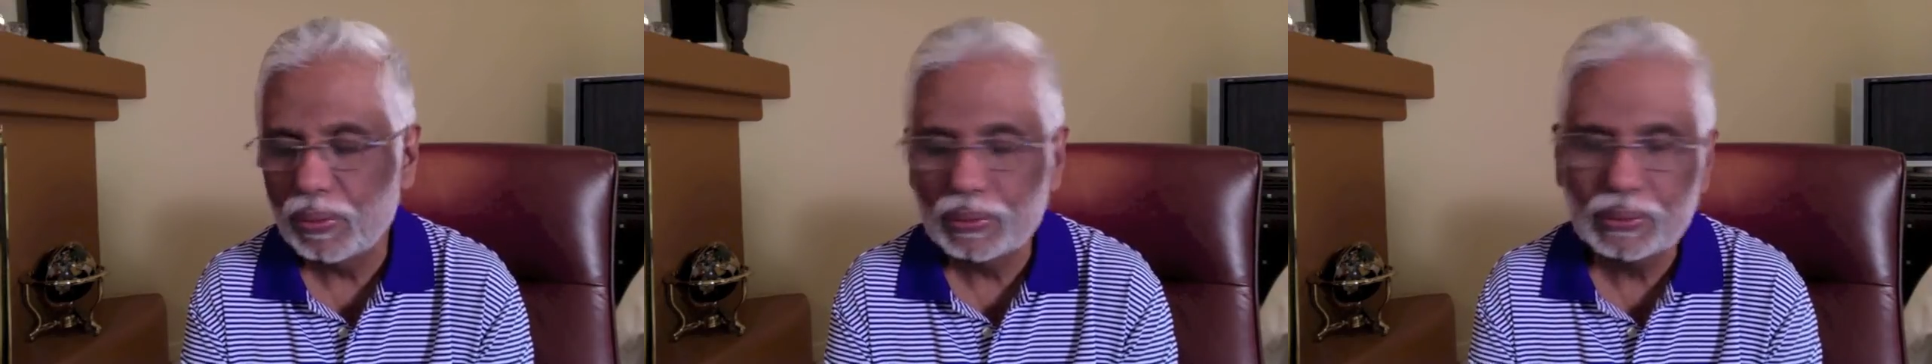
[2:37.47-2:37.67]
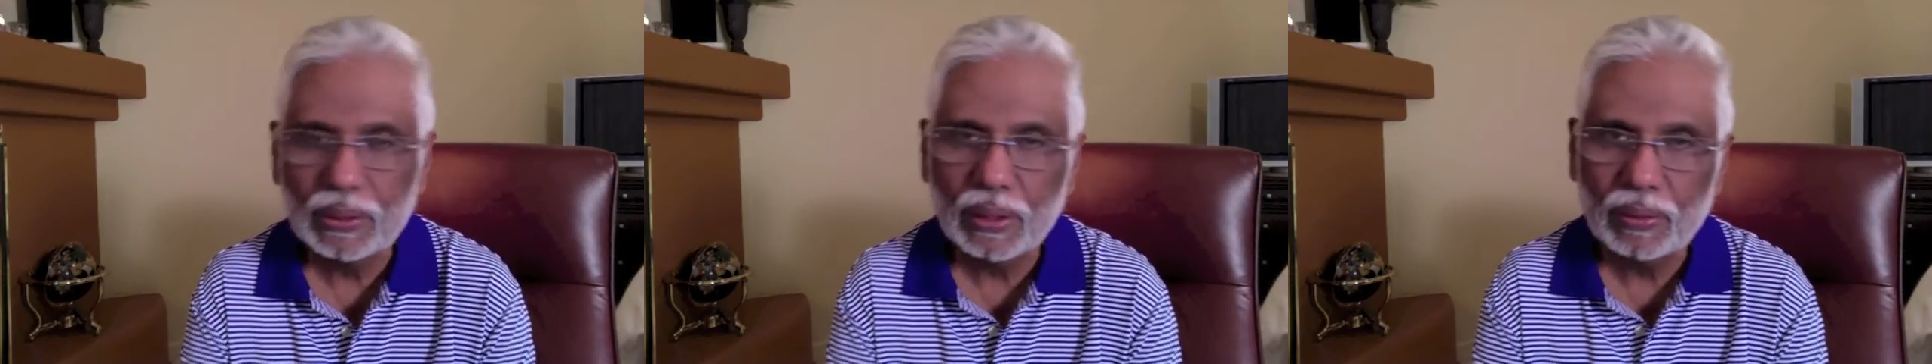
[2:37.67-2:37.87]

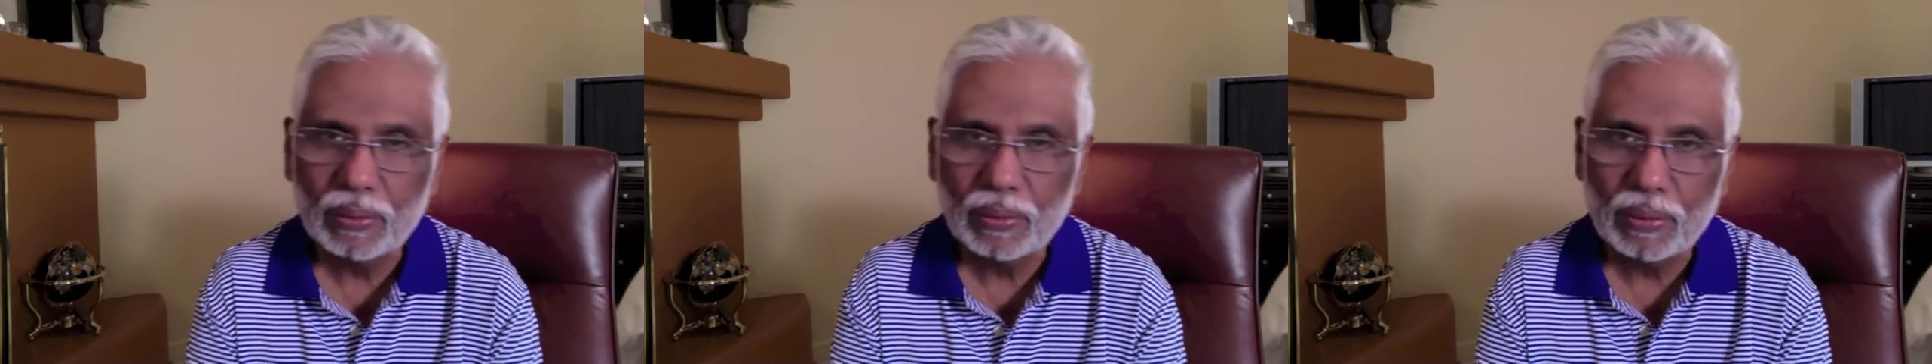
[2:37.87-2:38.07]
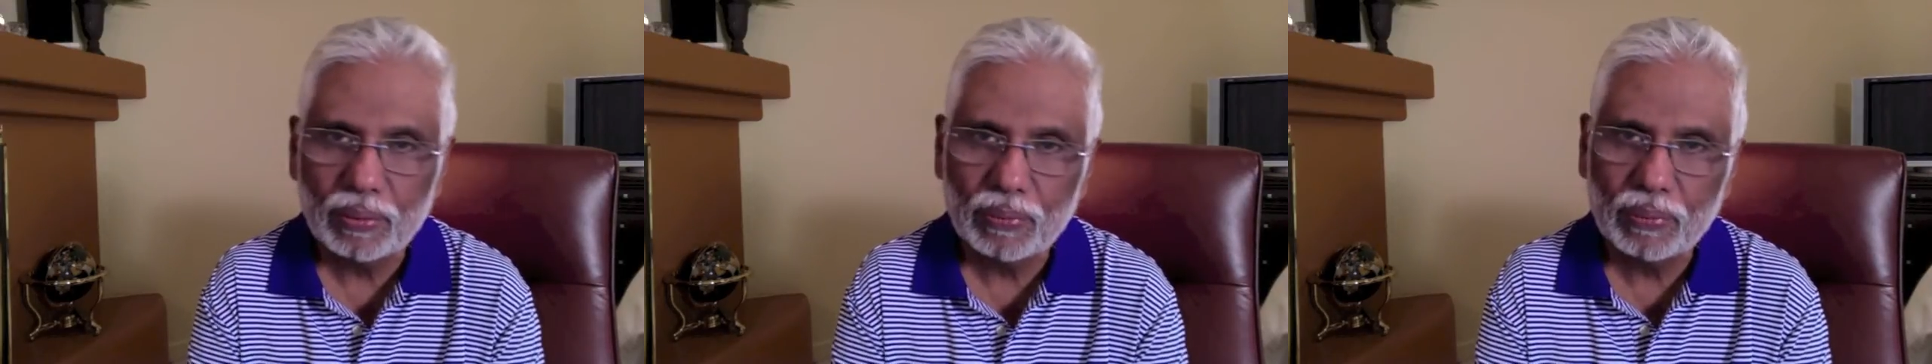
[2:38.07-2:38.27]
it's not
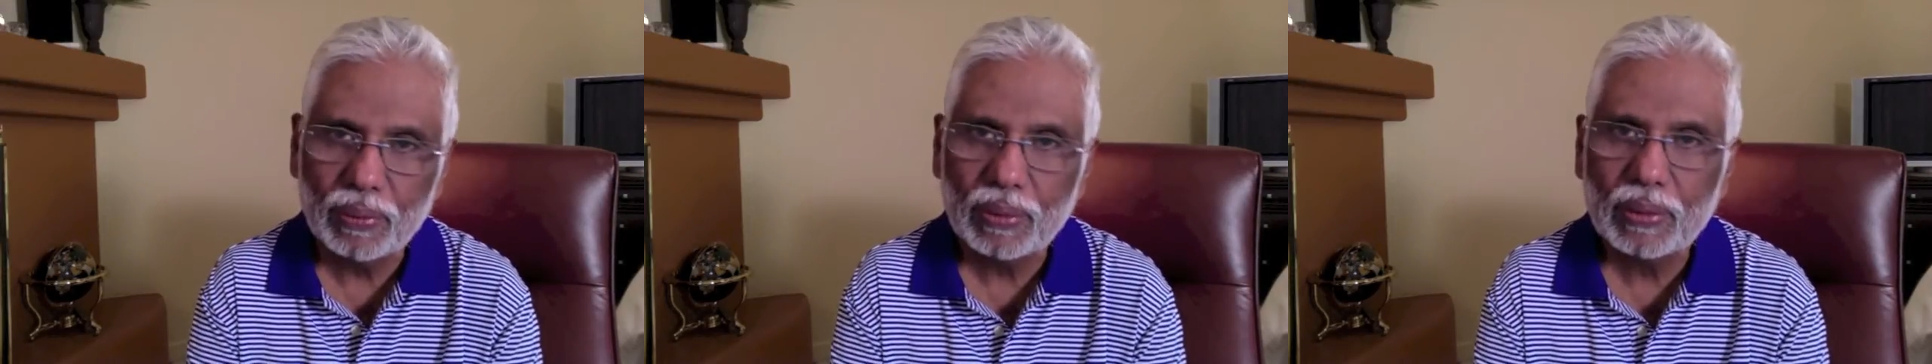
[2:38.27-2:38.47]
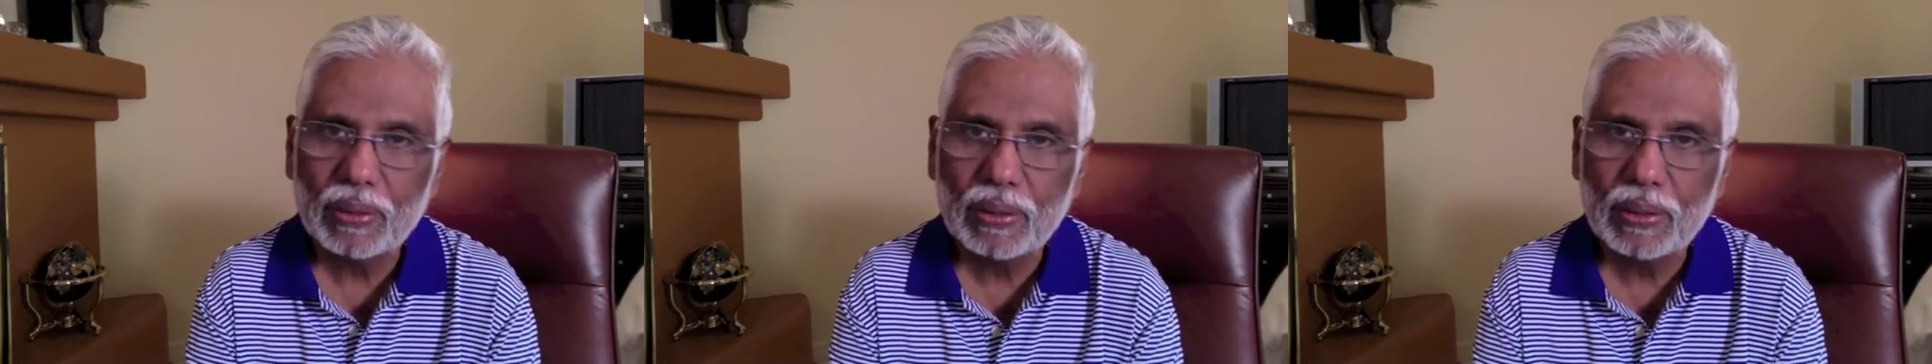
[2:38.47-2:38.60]
going to work.